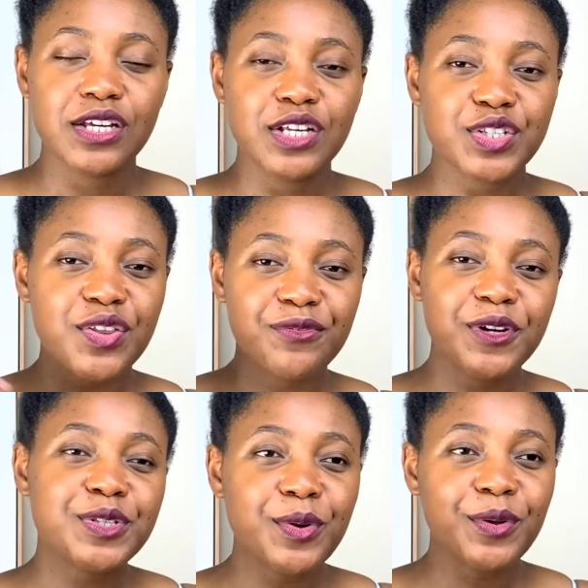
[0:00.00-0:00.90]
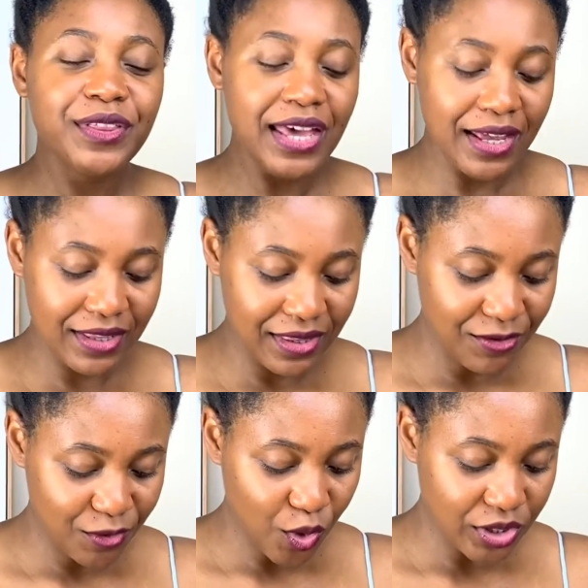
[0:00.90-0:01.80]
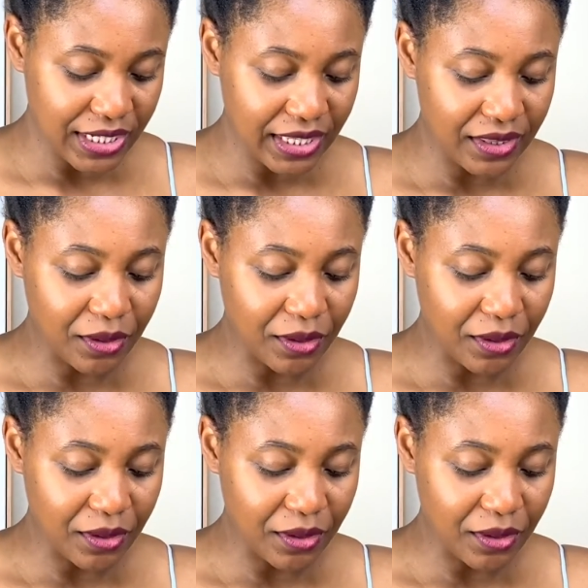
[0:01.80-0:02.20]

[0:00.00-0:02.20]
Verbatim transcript: So the first oil that they've got in the